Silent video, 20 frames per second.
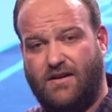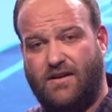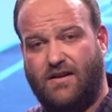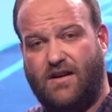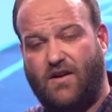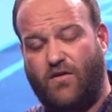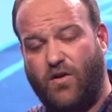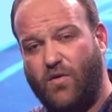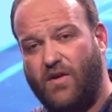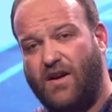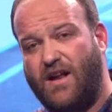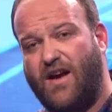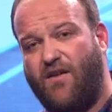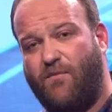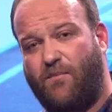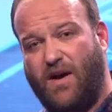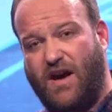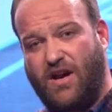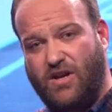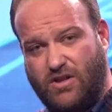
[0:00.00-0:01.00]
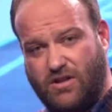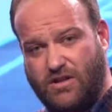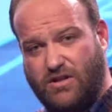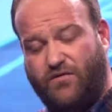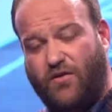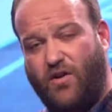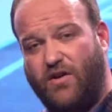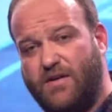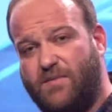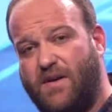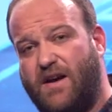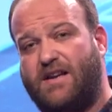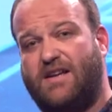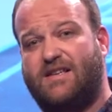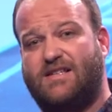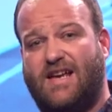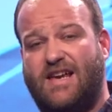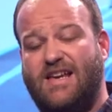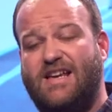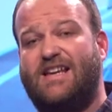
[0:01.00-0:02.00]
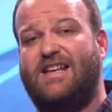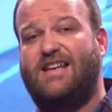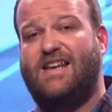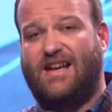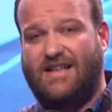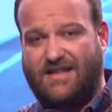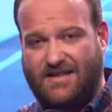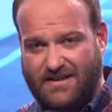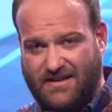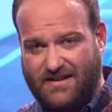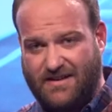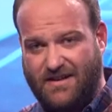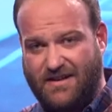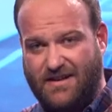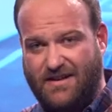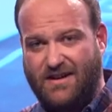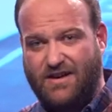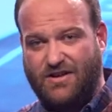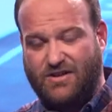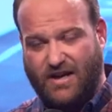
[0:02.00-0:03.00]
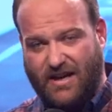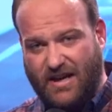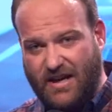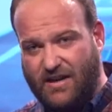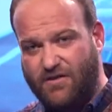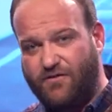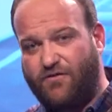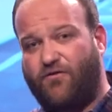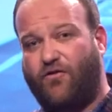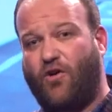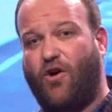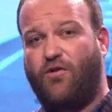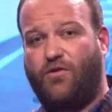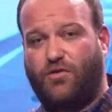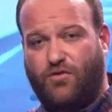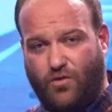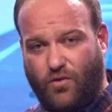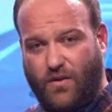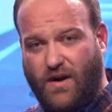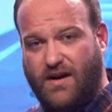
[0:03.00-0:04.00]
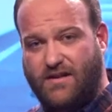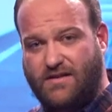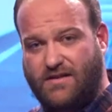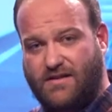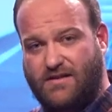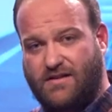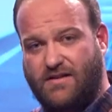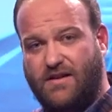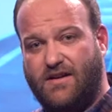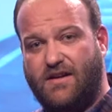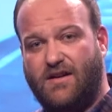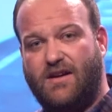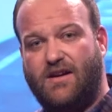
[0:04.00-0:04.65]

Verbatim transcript: Okay, we want to have patience flowing about staying connected so He can flow through us.